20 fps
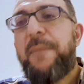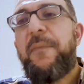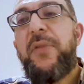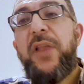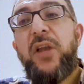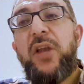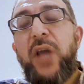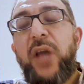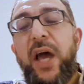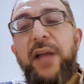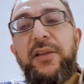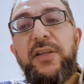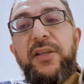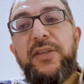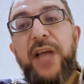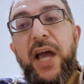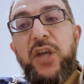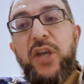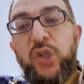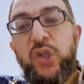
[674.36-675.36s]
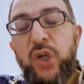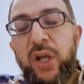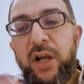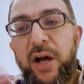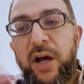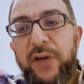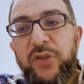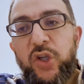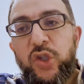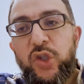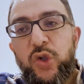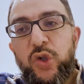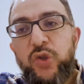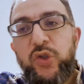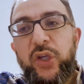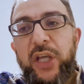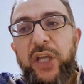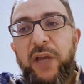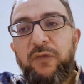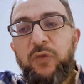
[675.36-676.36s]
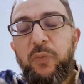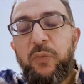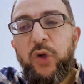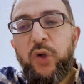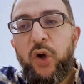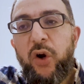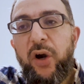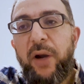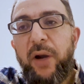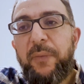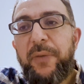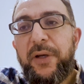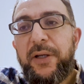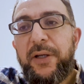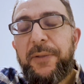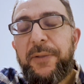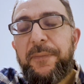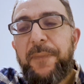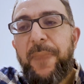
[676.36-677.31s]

But then you had these Ashkenazi Jews who came from Europe,